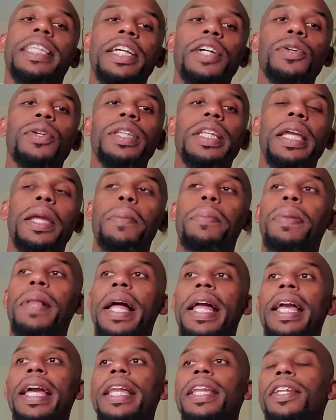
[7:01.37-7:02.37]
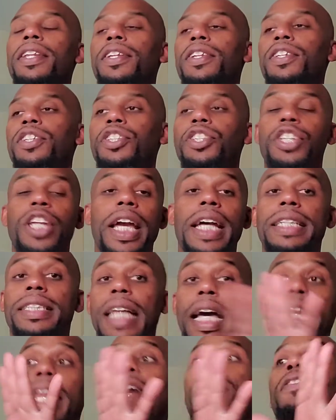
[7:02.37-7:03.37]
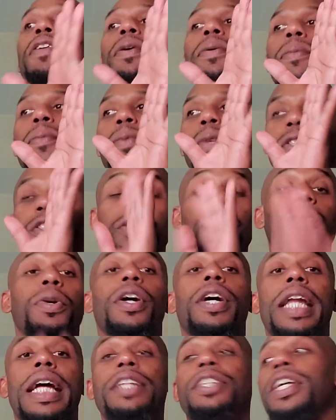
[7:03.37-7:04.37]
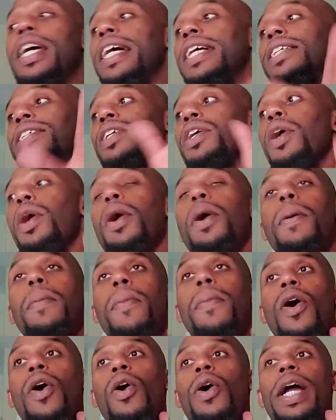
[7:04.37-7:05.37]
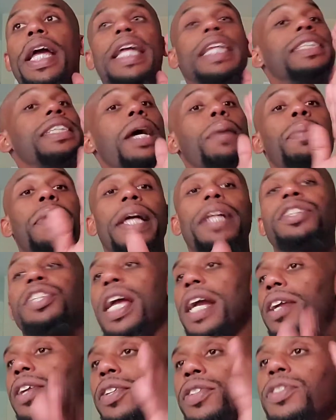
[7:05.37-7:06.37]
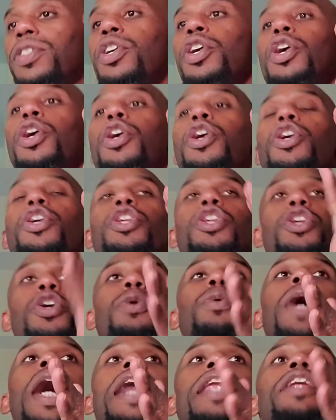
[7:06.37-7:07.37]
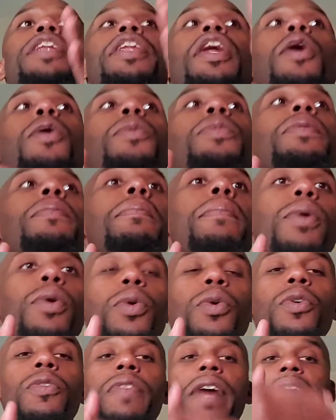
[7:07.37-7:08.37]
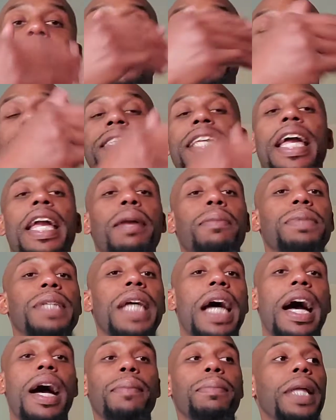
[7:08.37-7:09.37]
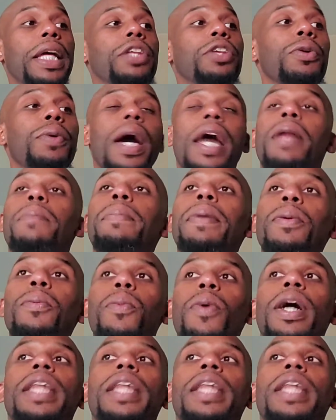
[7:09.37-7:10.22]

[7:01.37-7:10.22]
literally playing chess. I never was too good at chess. Or it's like playing checkers. You got to know the move at the same time. Like, you got to be